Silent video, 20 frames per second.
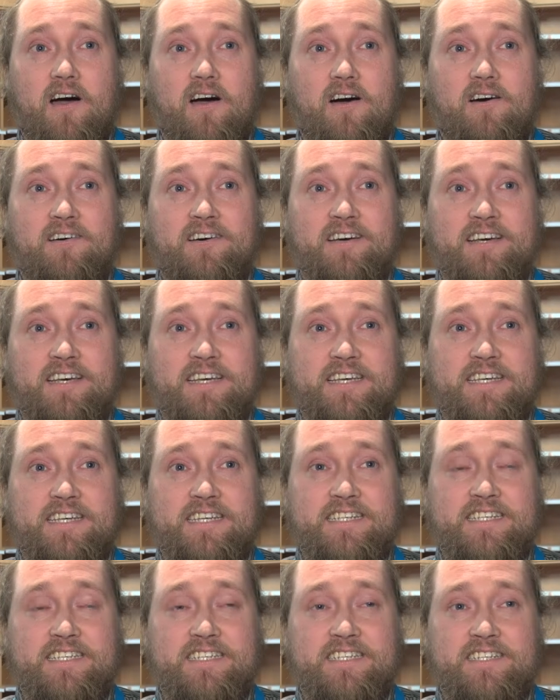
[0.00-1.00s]

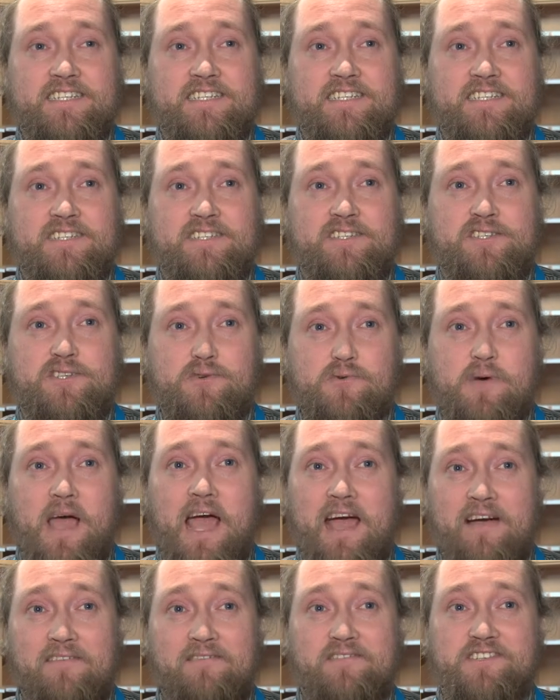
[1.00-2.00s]
I do
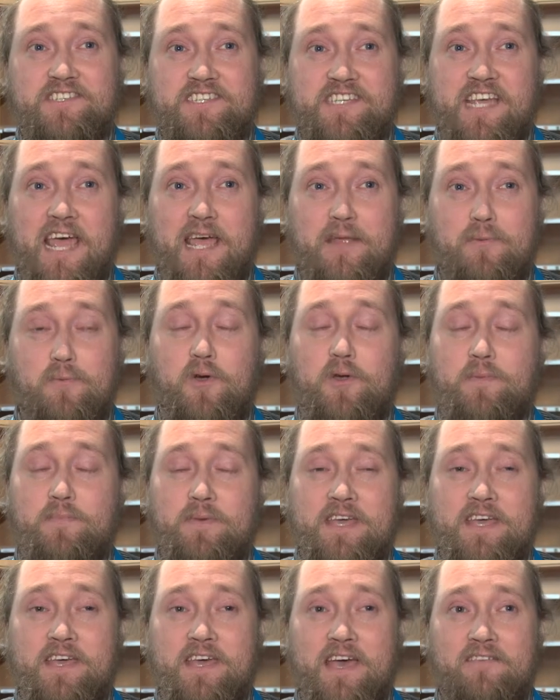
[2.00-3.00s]
have to say it would
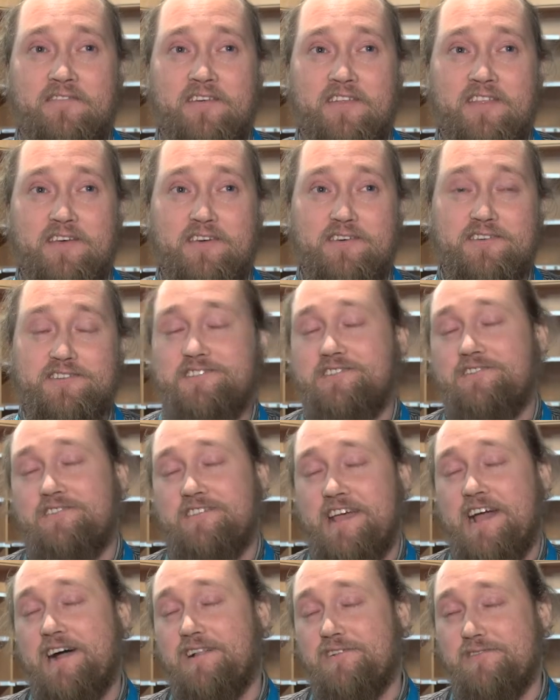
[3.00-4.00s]
be everything
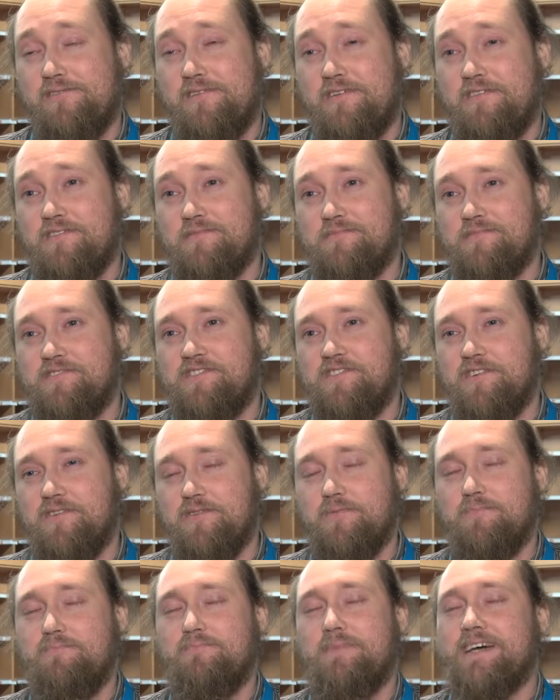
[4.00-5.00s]
concerning algorithms,
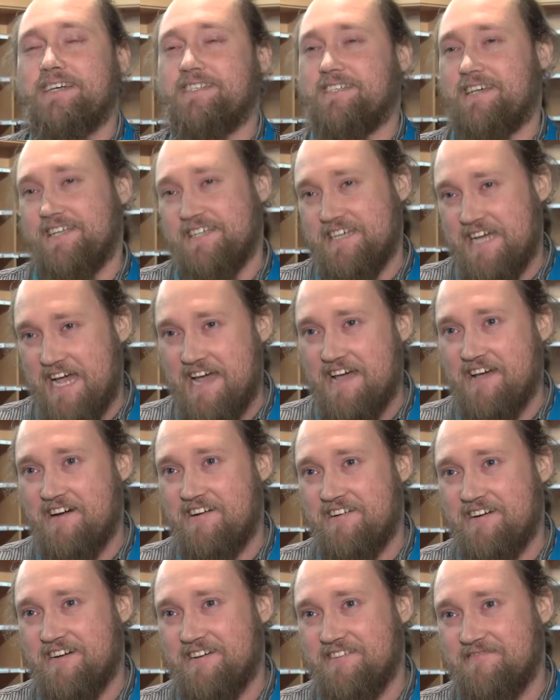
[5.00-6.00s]
so basically
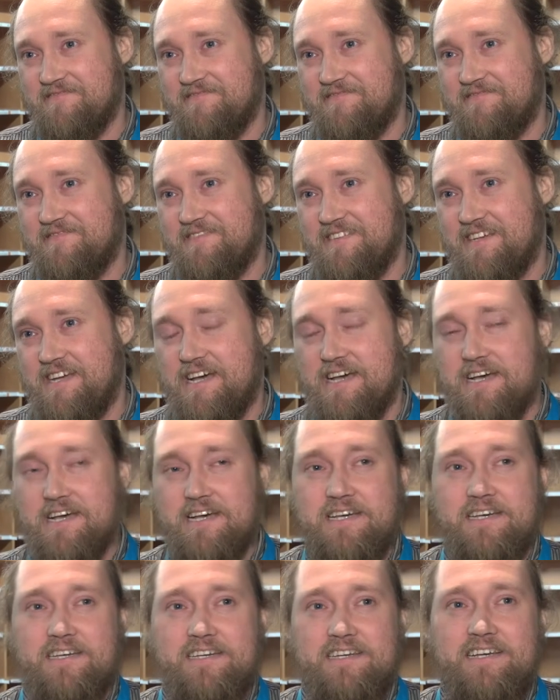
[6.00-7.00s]
AI.
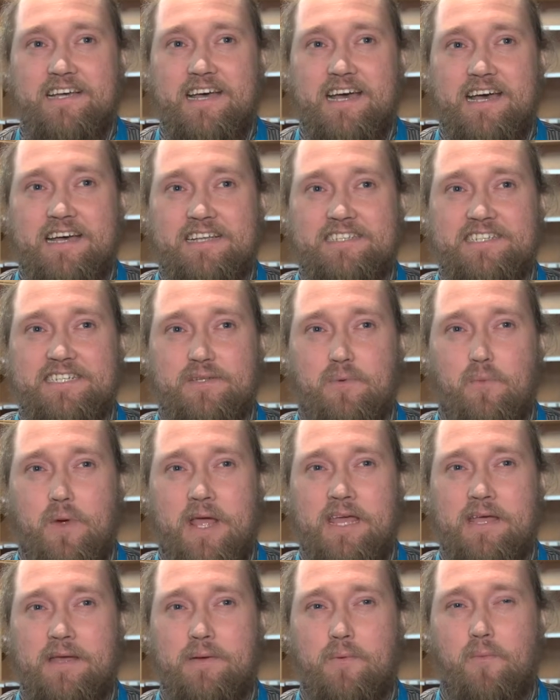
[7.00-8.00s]
It's just
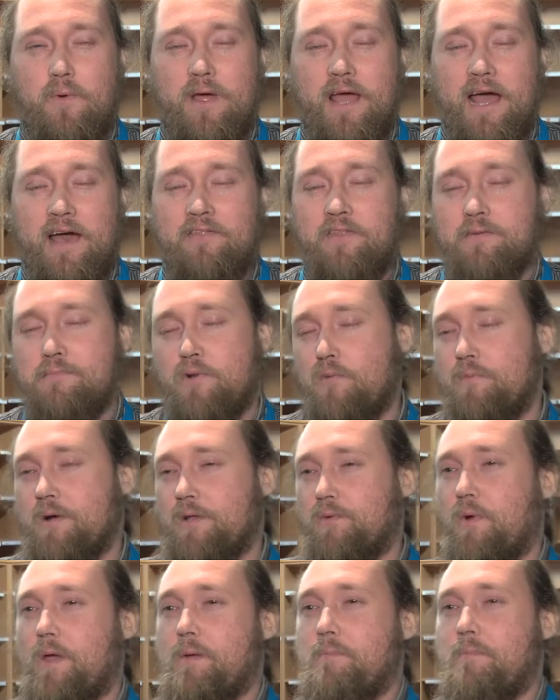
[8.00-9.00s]
we, we at the
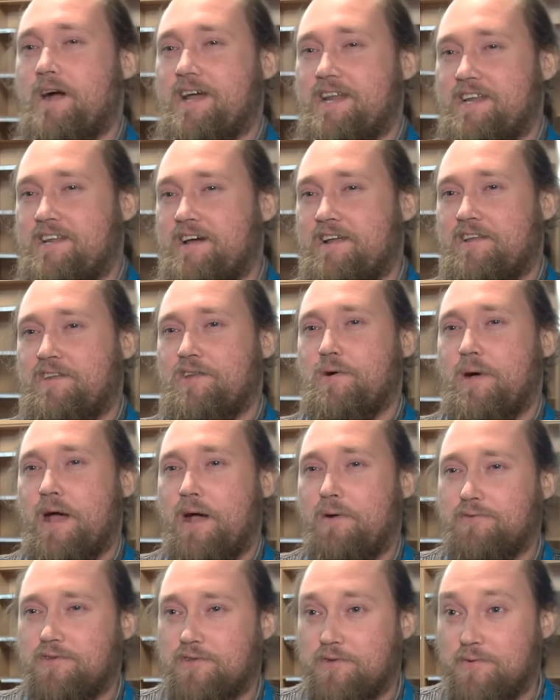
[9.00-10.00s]
moment we might not know
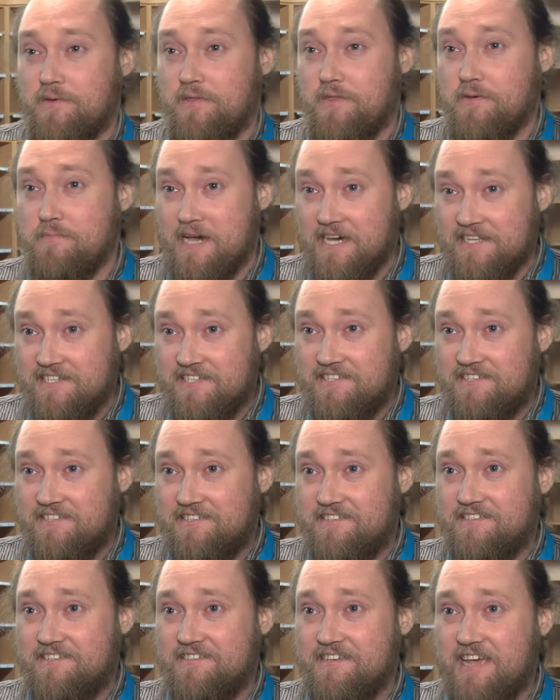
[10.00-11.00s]
how to do it the
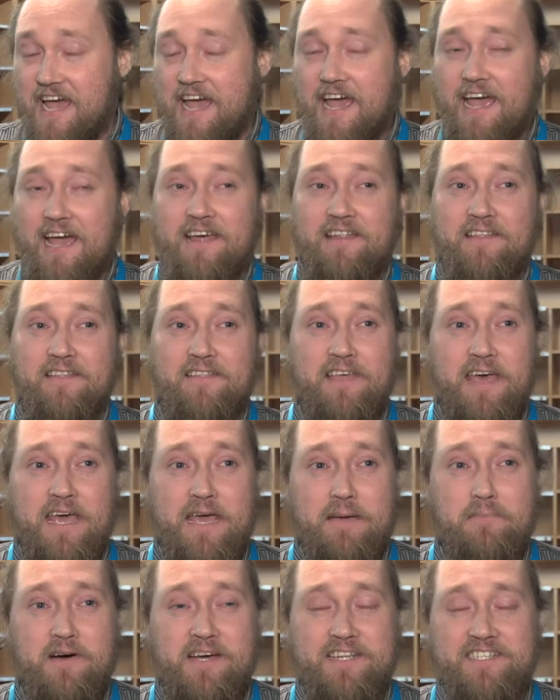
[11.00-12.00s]
best, and
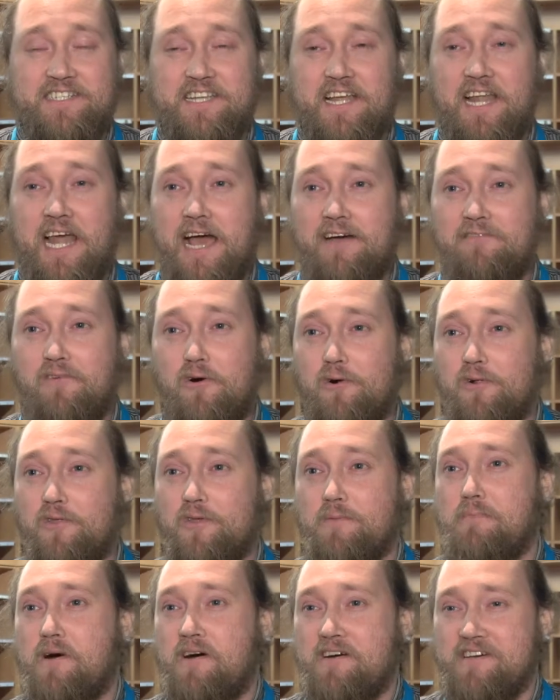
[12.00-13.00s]
they might still have all
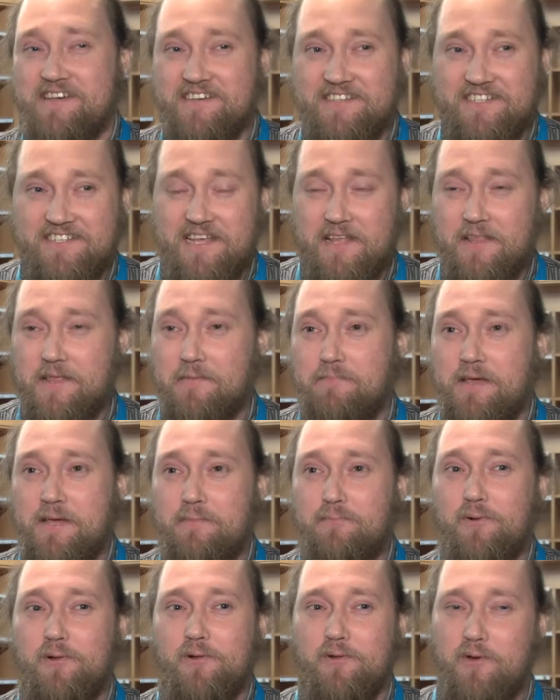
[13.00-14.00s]
the bias that the
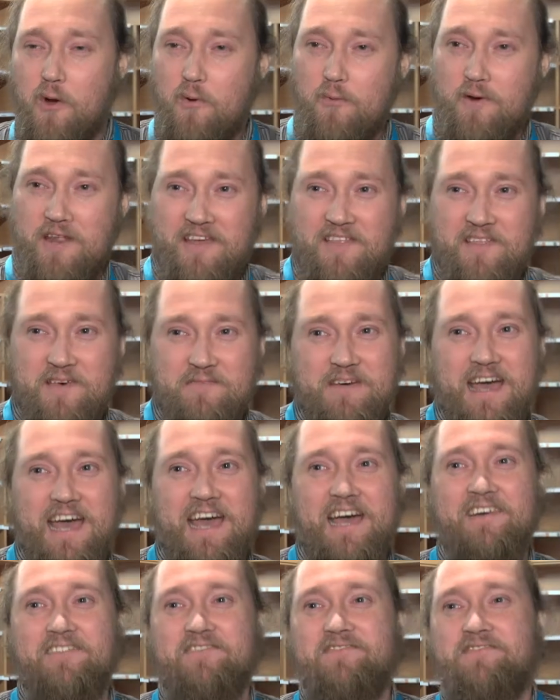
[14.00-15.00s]
people coding them
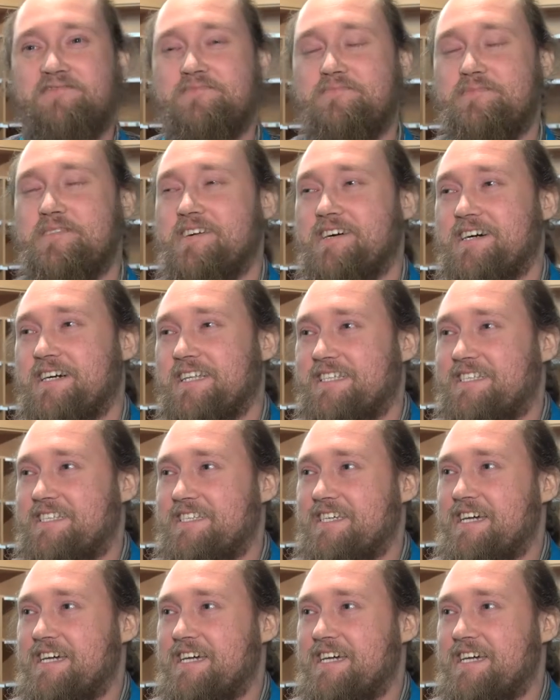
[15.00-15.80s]
have, but